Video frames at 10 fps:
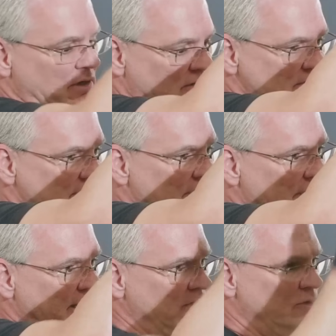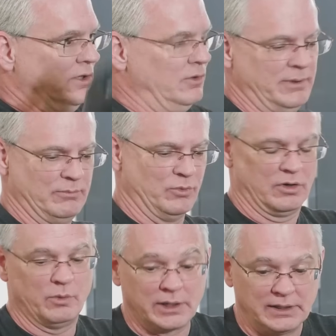Once again, I can do it a little bit more
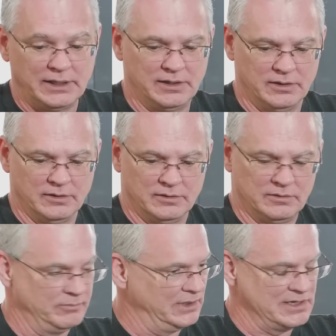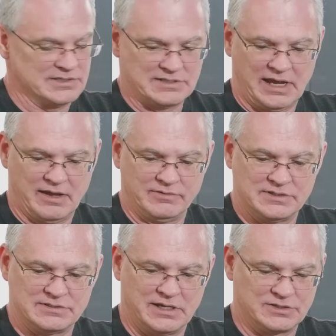quickly here because I have
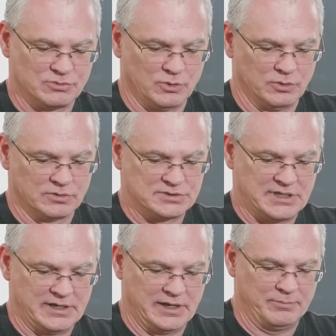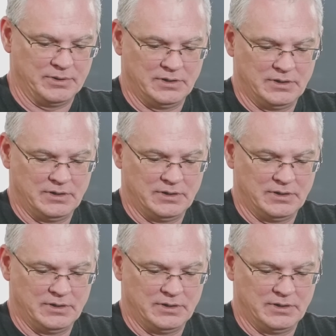this nice roller set up.